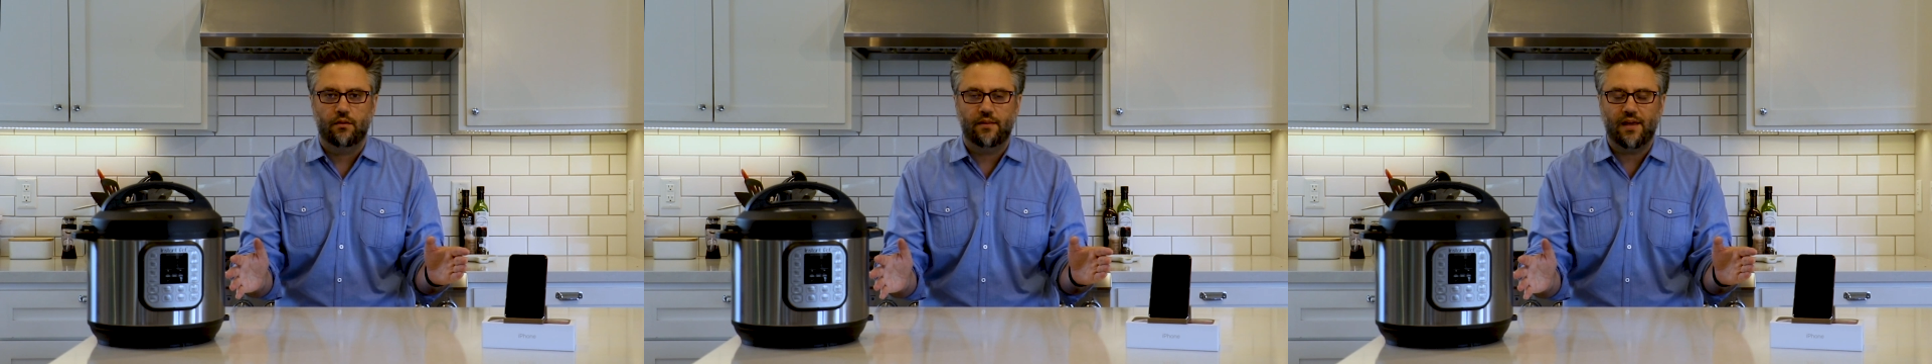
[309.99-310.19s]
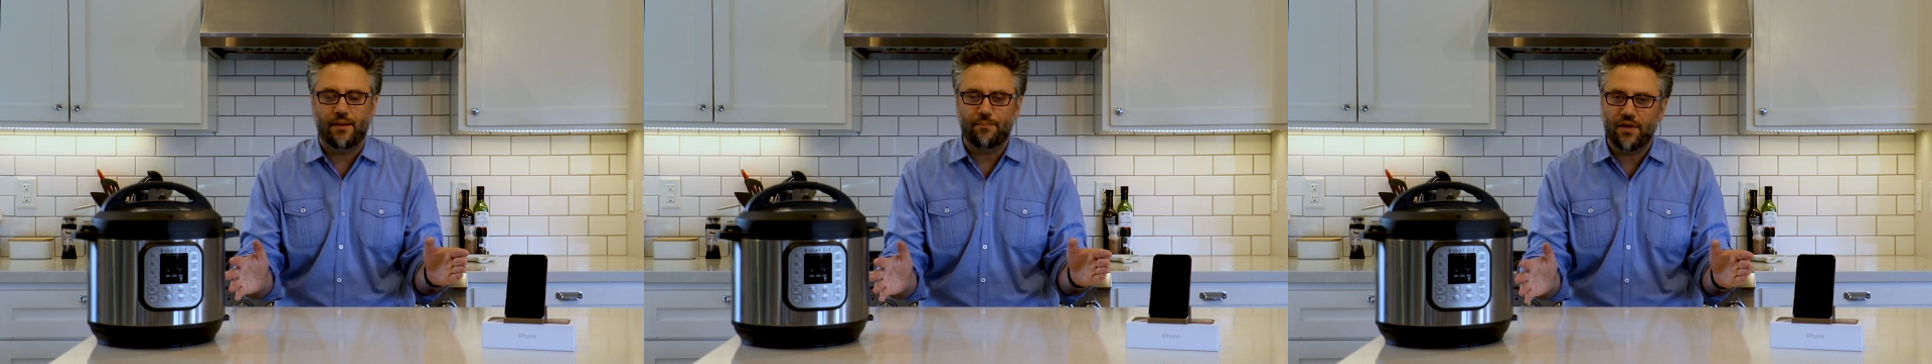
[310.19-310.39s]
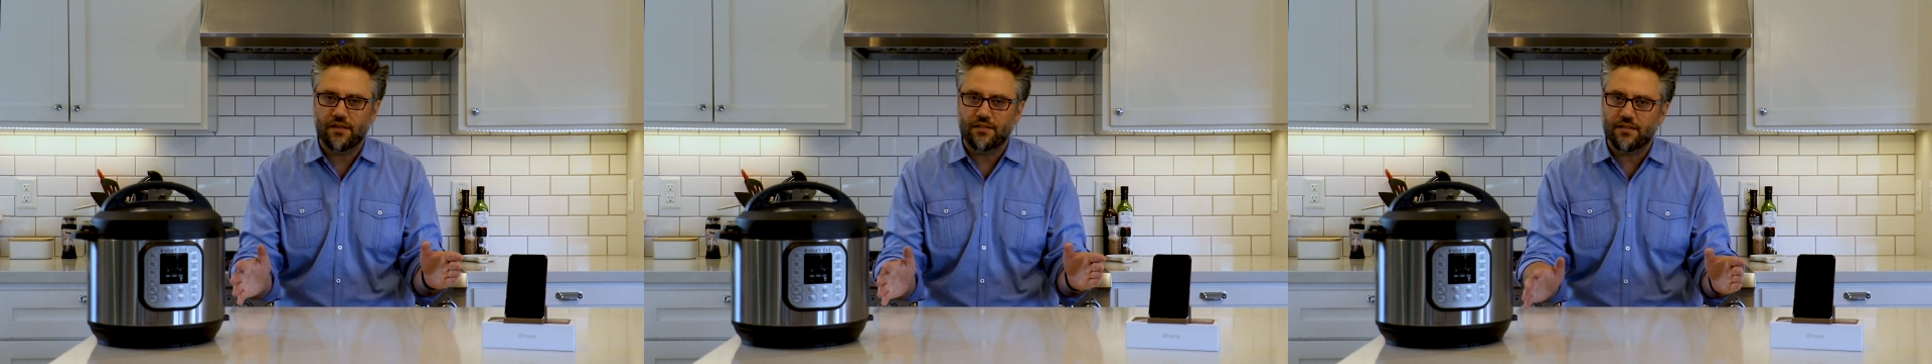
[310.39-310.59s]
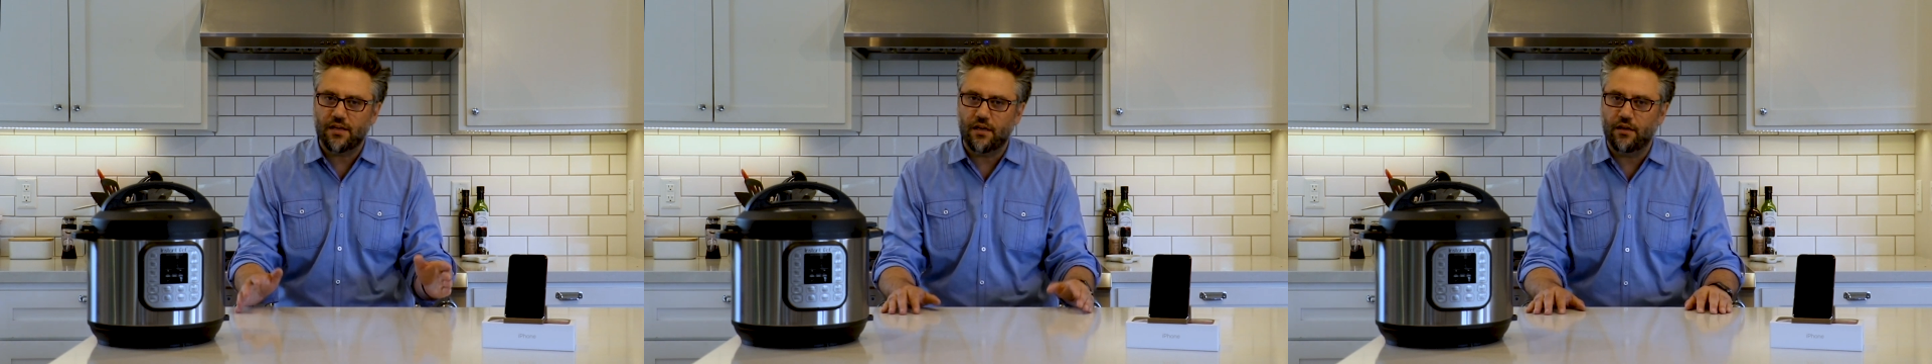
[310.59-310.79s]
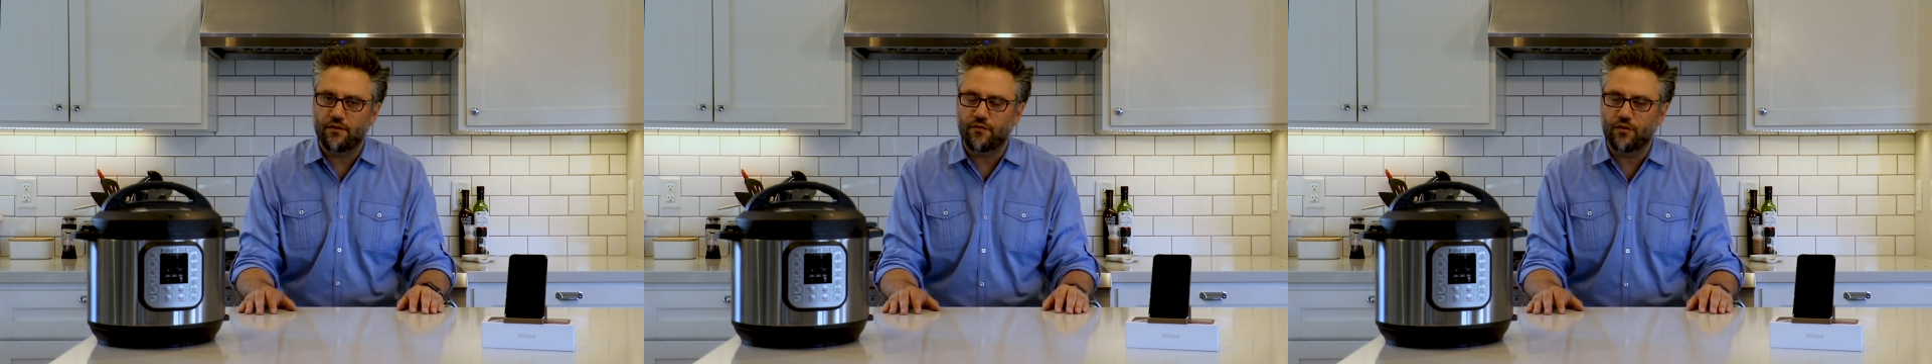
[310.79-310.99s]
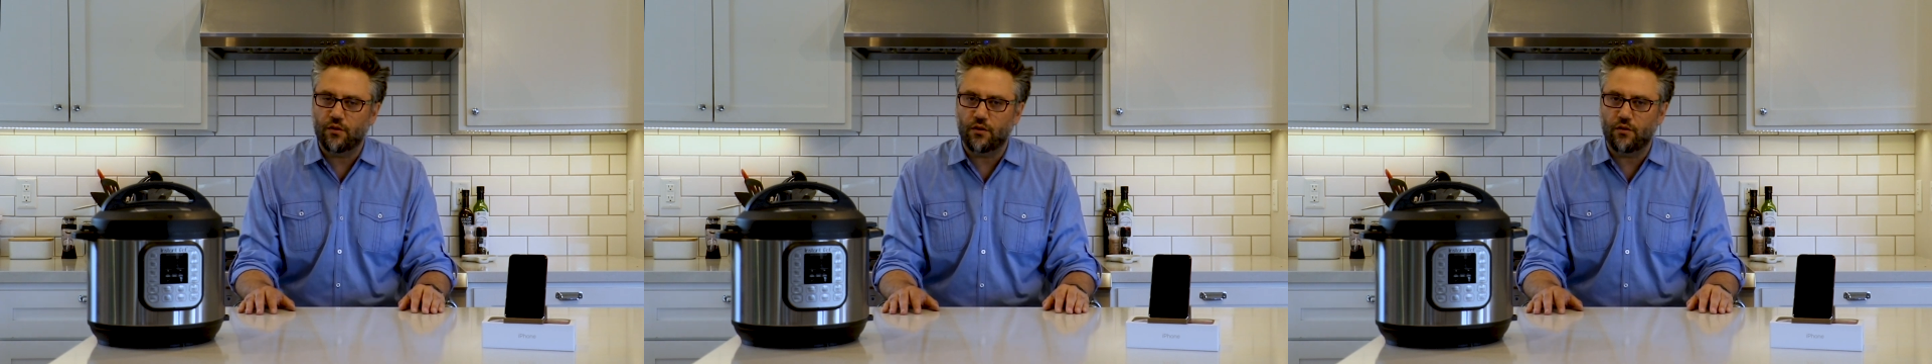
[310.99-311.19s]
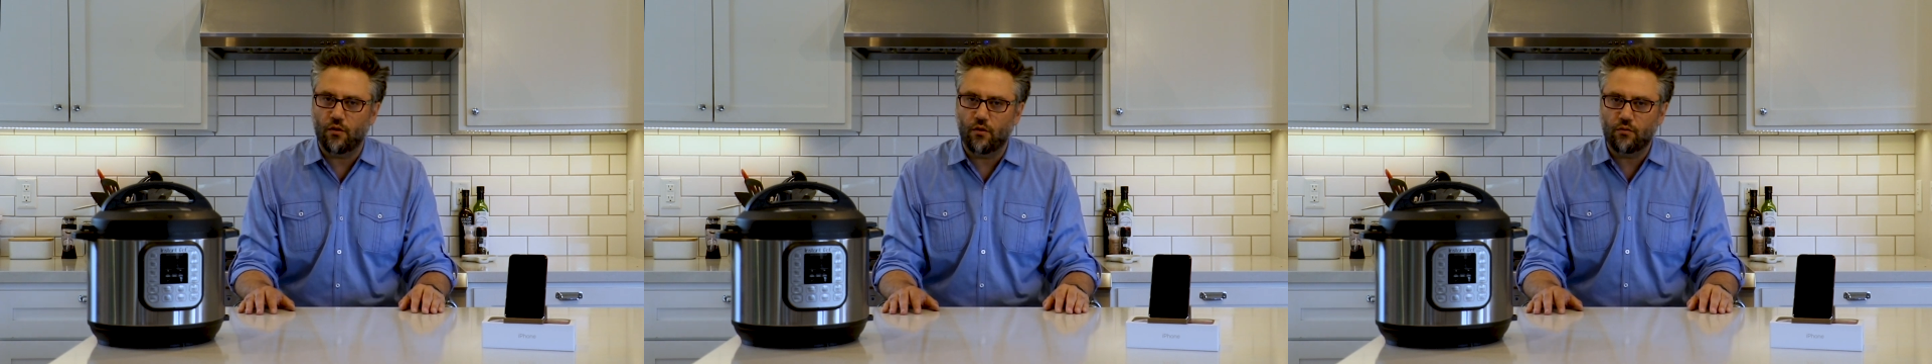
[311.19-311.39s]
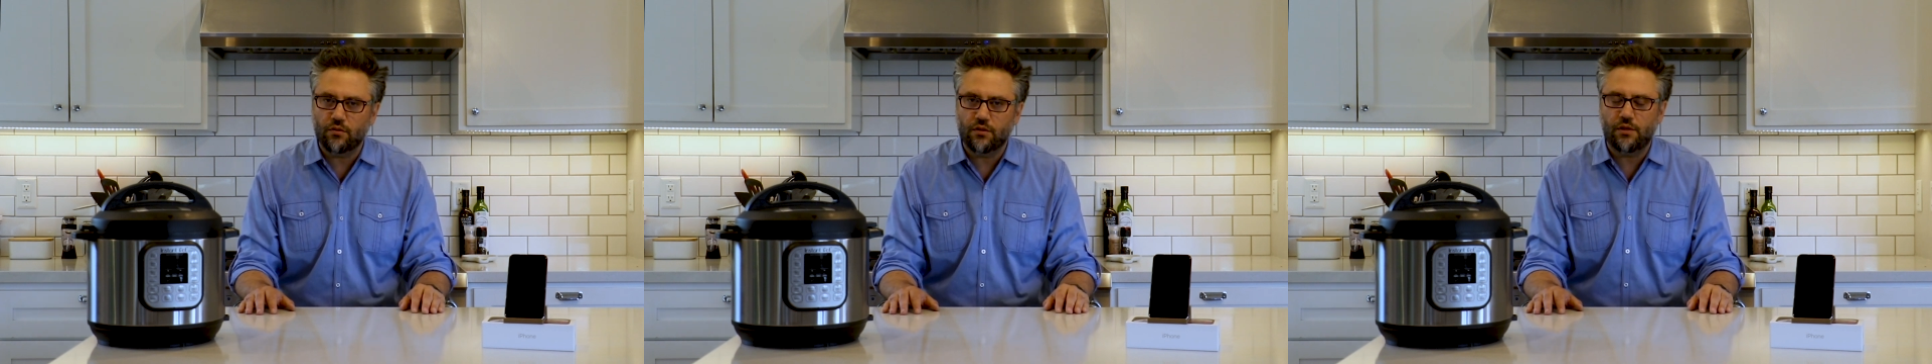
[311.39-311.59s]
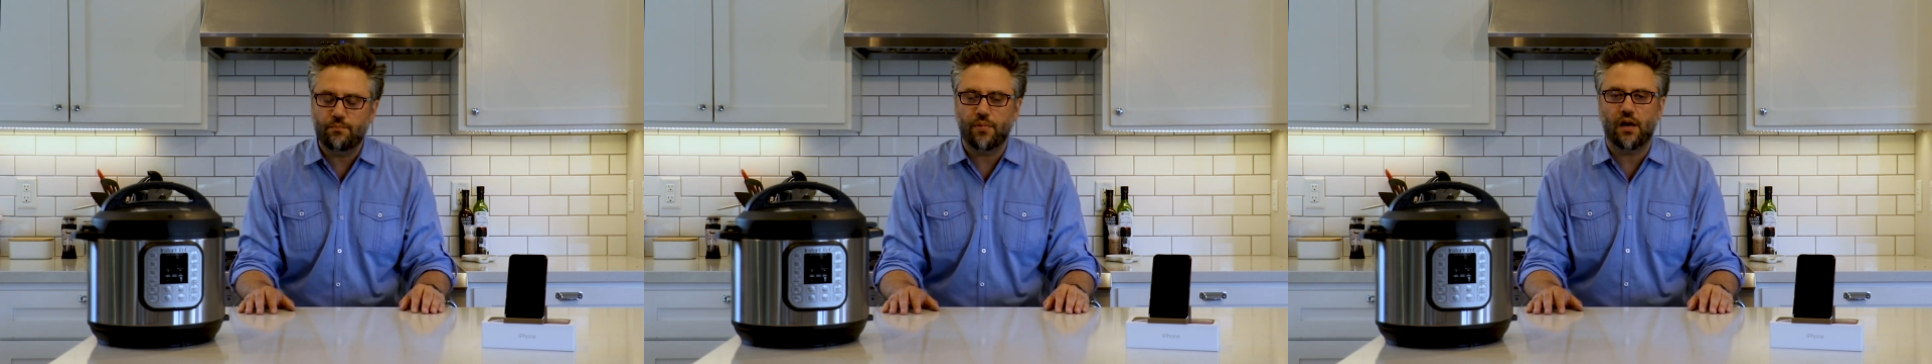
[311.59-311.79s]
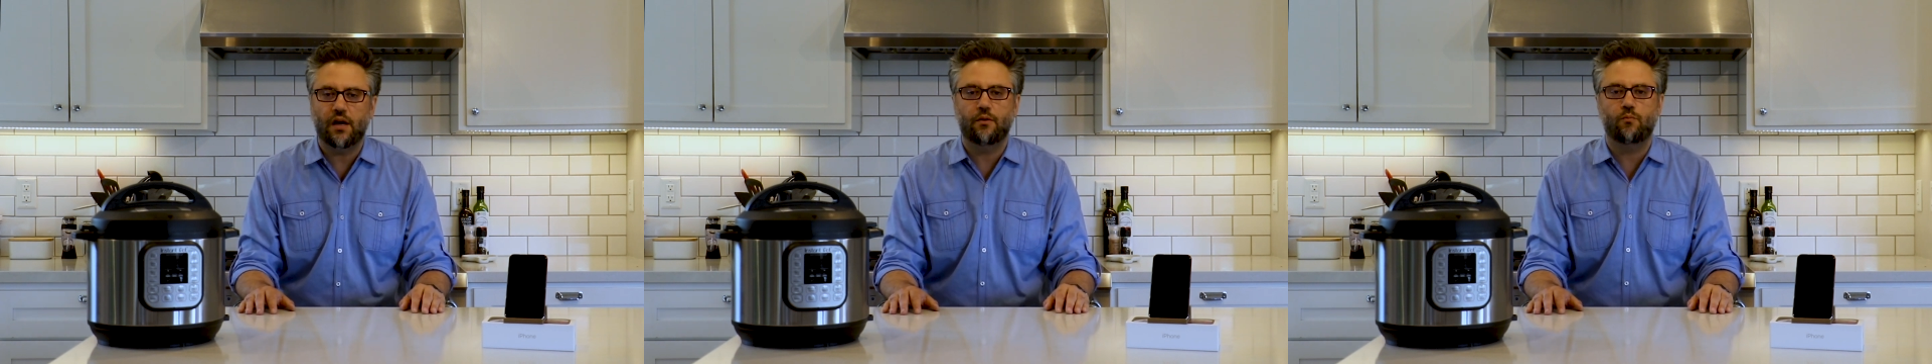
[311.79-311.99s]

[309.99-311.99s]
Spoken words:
That being said, if you can only buy